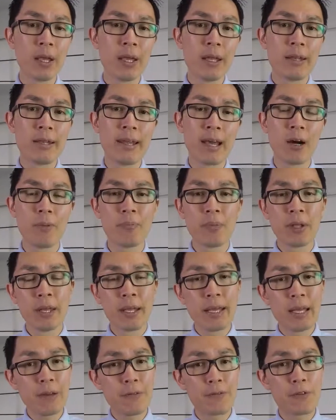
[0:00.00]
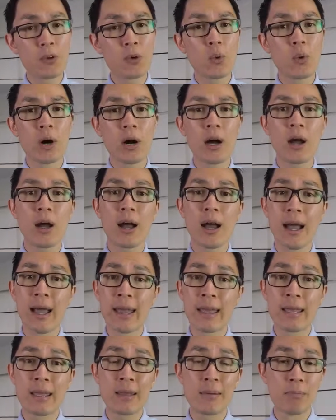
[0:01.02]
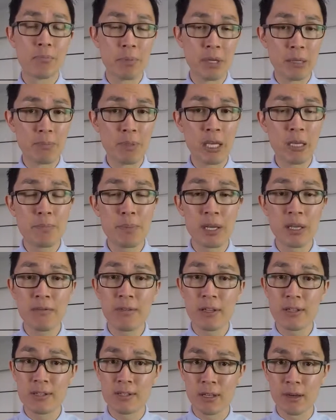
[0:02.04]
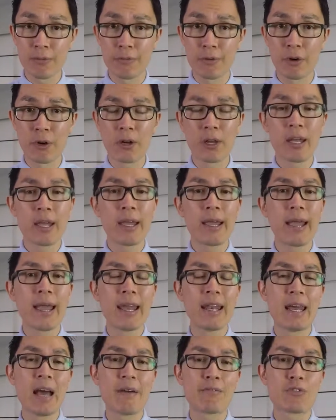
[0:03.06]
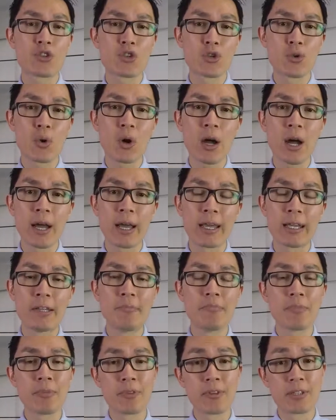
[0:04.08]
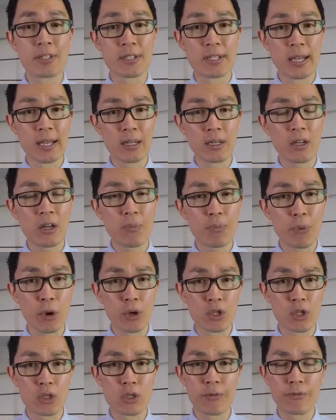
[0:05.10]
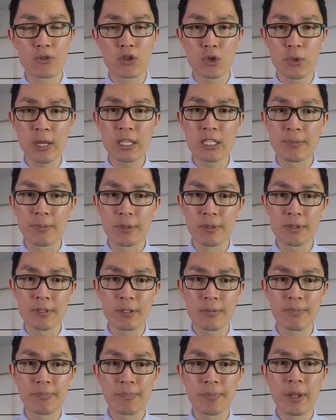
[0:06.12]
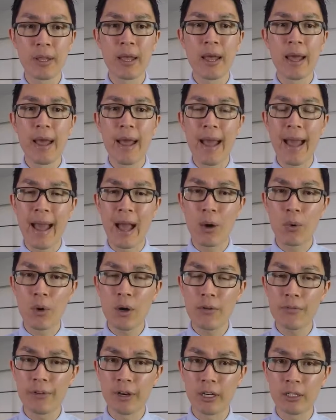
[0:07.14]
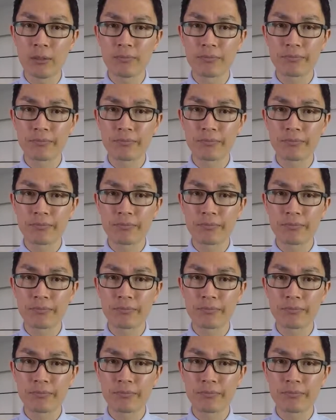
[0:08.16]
Now, if you are a BPPV sufferer and have tried the standard approaches of treatment, however,